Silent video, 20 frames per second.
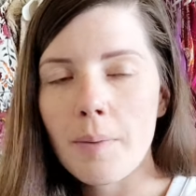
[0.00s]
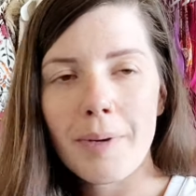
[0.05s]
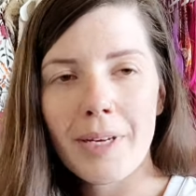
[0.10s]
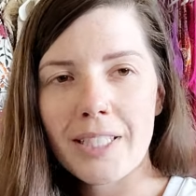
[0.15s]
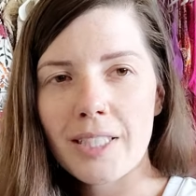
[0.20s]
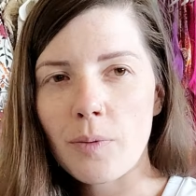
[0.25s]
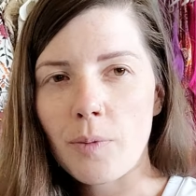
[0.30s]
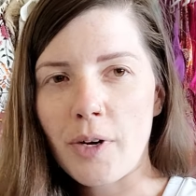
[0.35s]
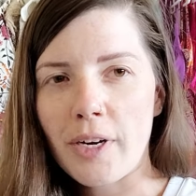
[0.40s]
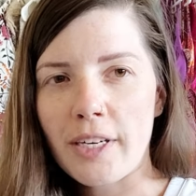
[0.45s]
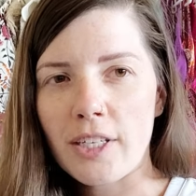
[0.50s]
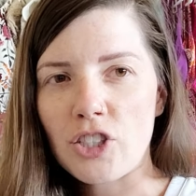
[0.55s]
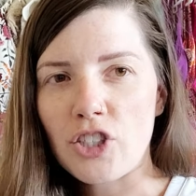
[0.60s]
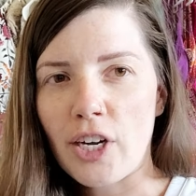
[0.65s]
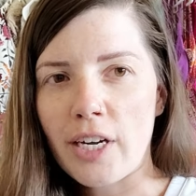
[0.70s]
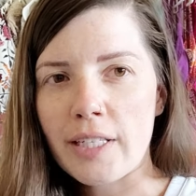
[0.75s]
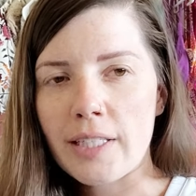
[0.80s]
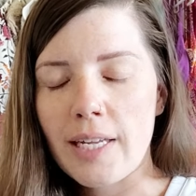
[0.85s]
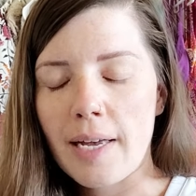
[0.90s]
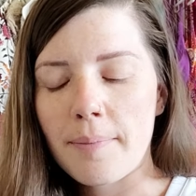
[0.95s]
Because I'm wearing a
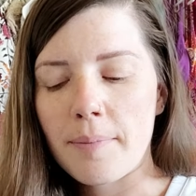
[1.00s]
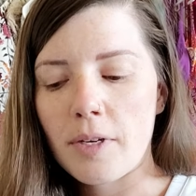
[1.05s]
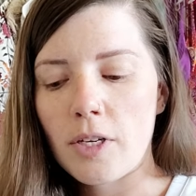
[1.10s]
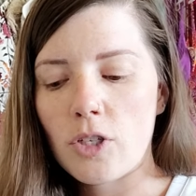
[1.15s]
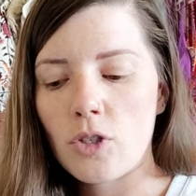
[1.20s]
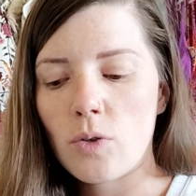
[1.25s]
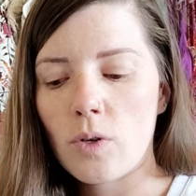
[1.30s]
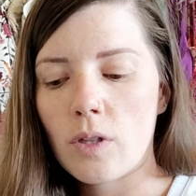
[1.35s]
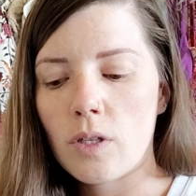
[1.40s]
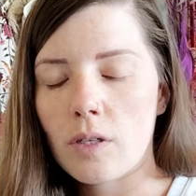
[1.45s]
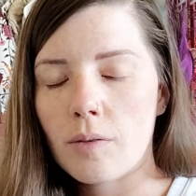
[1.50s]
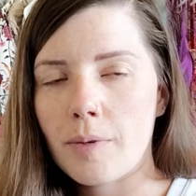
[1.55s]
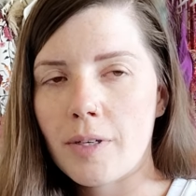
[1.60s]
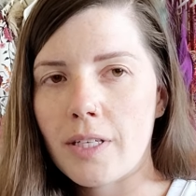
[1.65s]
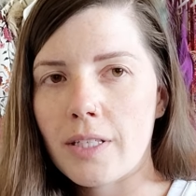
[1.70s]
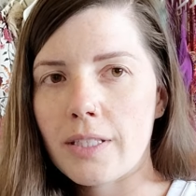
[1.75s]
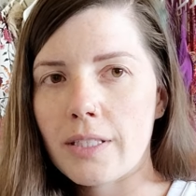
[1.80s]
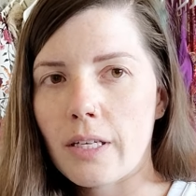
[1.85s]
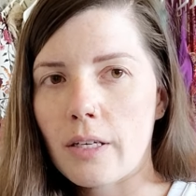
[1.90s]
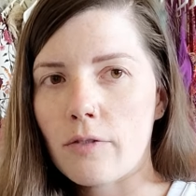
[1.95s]
dress, I'm gonna do a little bit
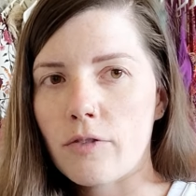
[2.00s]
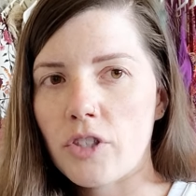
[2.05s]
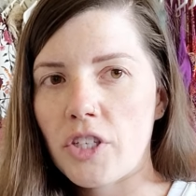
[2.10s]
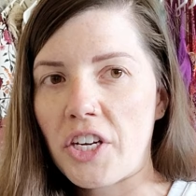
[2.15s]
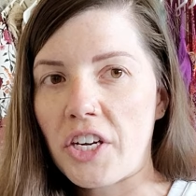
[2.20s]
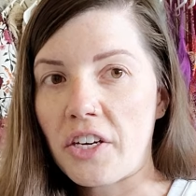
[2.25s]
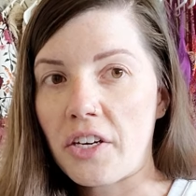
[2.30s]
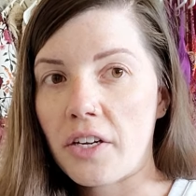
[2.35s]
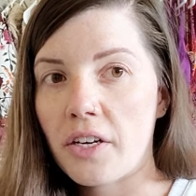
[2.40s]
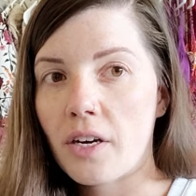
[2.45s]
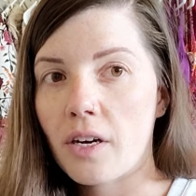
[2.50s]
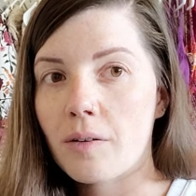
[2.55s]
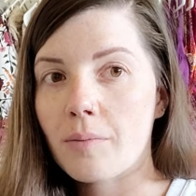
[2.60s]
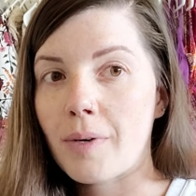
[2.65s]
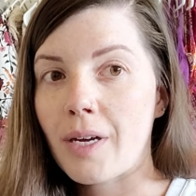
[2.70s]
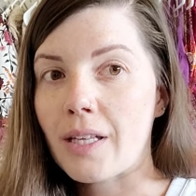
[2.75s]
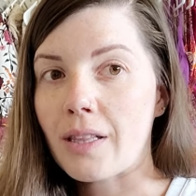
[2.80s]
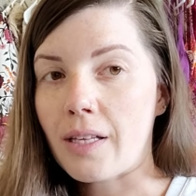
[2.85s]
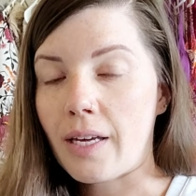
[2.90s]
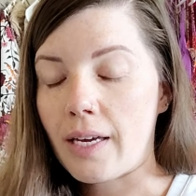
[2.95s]
of self-tanning on
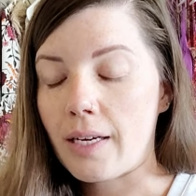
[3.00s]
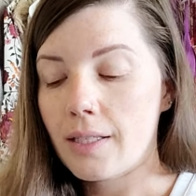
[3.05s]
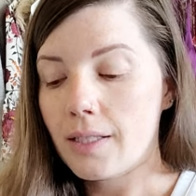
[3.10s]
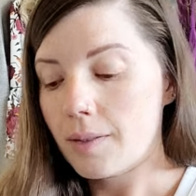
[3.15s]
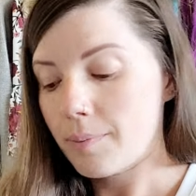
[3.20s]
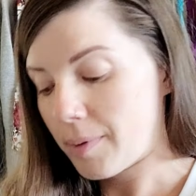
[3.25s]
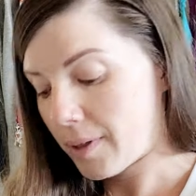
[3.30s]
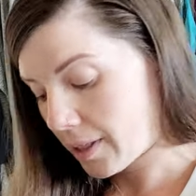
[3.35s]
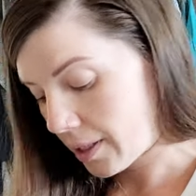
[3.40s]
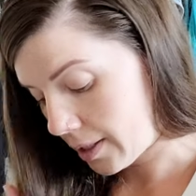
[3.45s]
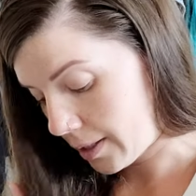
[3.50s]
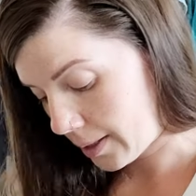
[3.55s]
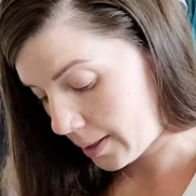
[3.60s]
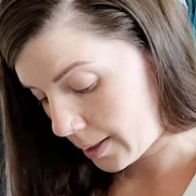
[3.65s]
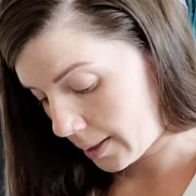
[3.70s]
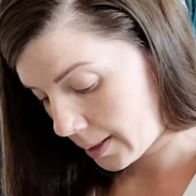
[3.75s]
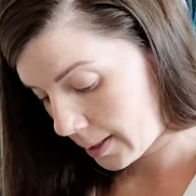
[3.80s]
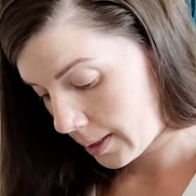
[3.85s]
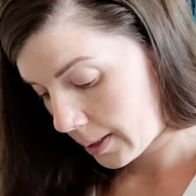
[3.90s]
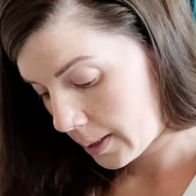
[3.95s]
my legs
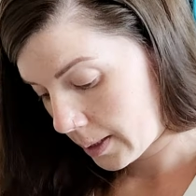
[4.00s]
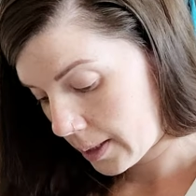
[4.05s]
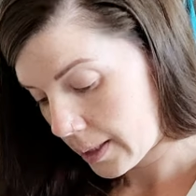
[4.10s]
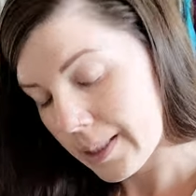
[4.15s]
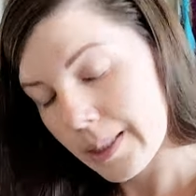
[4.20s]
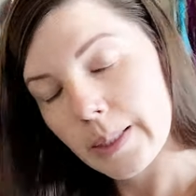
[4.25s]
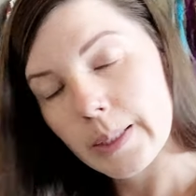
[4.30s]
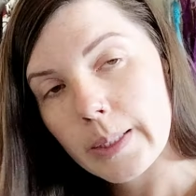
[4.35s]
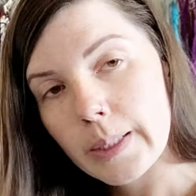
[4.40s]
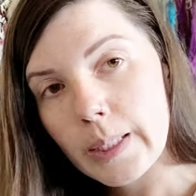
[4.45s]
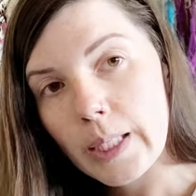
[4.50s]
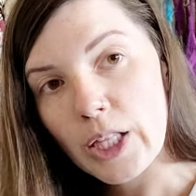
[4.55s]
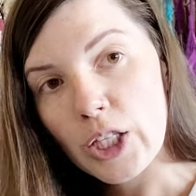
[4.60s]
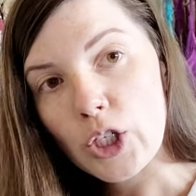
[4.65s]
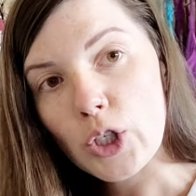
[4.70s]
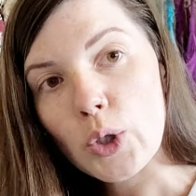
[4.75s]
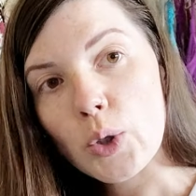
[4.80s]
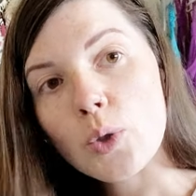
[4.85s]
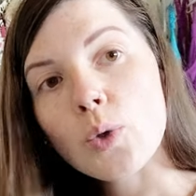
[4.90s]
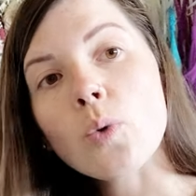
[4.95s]
because
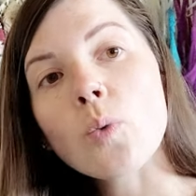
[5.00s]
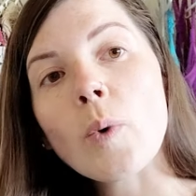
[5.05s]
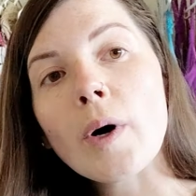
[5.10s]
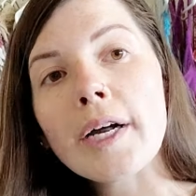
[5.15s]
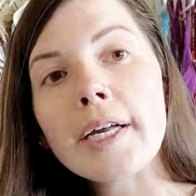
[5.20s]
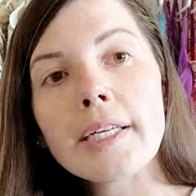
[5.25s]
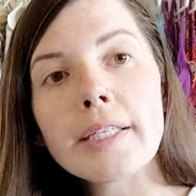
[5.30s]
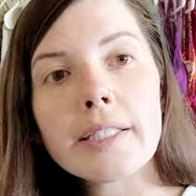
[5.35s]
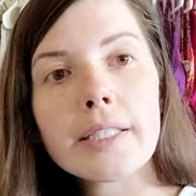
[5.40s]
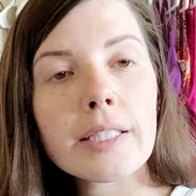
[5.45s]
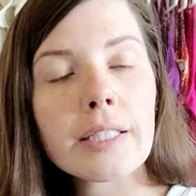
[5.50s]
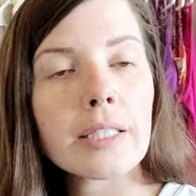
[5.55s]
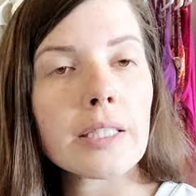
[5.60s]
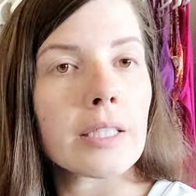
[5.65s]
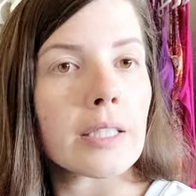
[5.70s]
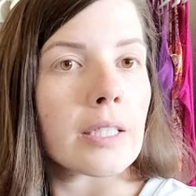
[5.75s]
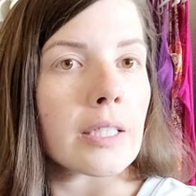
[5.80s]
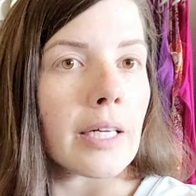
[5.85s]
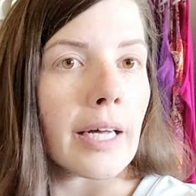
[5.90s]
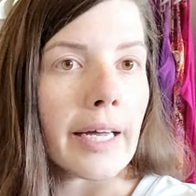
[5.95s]
they're a little white,
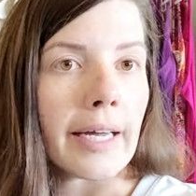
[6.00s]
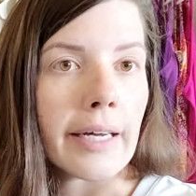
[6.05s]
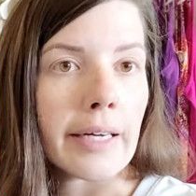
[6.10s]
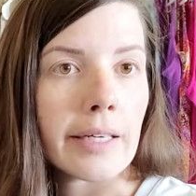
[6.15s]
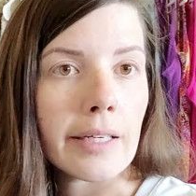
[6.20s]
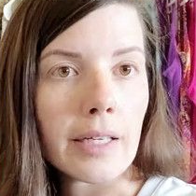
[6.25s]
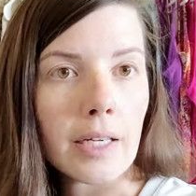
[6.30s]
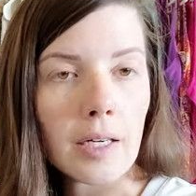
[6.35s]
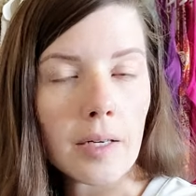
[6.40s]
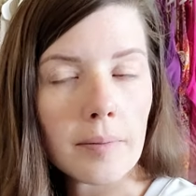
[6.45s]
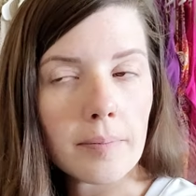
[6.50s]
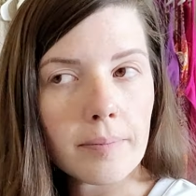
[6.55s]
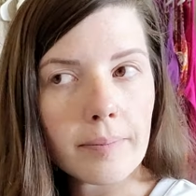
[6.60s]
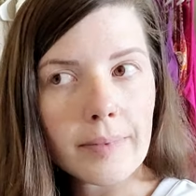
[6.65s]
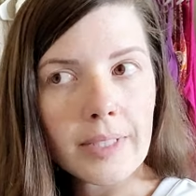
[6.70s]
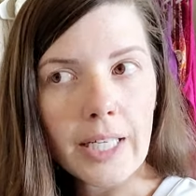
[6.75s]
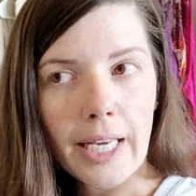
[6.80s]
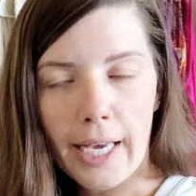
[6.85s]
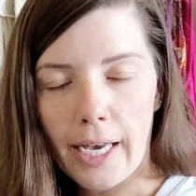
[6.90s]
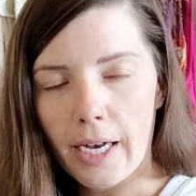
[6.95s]
and
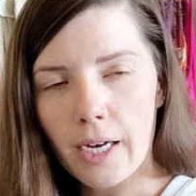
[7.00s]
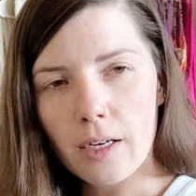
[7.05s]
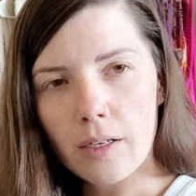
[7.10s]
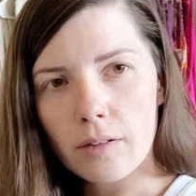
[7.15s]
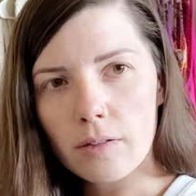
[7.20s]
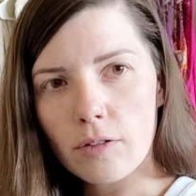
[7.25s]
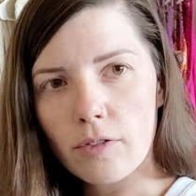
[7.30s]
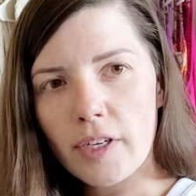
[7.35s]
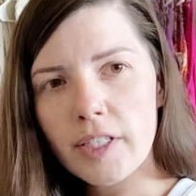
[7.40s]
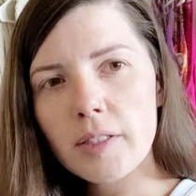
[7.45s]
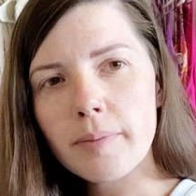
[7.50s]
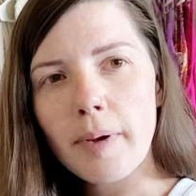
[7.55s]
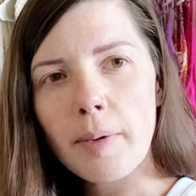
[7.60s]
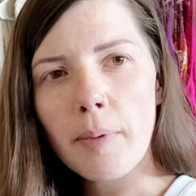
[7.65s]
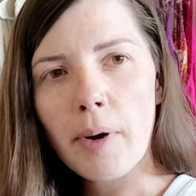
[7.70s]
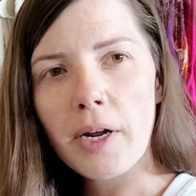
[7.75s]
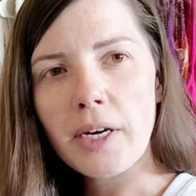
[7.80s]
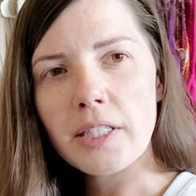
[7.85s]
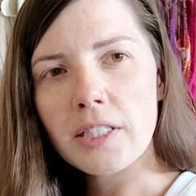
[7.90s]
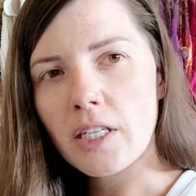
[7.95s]
yeah, The rest of my
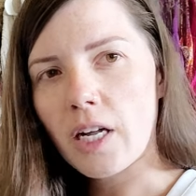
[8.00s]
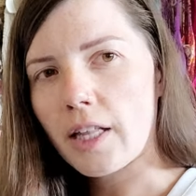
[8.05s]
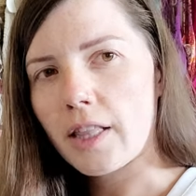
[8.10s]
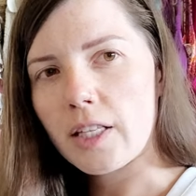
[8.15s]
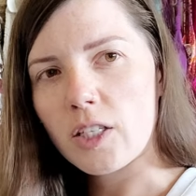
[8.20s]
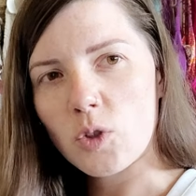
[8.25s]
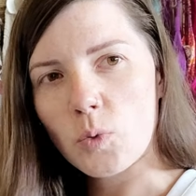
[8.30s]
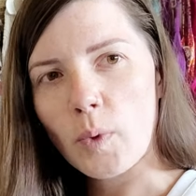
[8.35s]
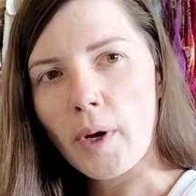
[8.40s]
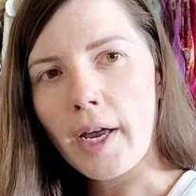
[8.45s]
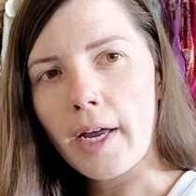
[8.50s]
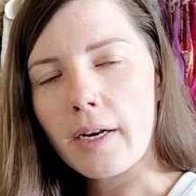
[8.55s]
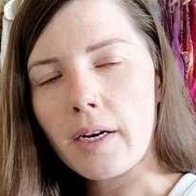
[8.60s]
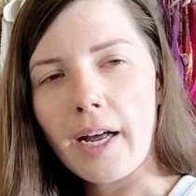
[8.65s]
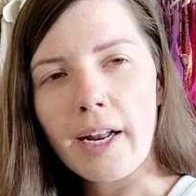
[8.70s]
body's not this white.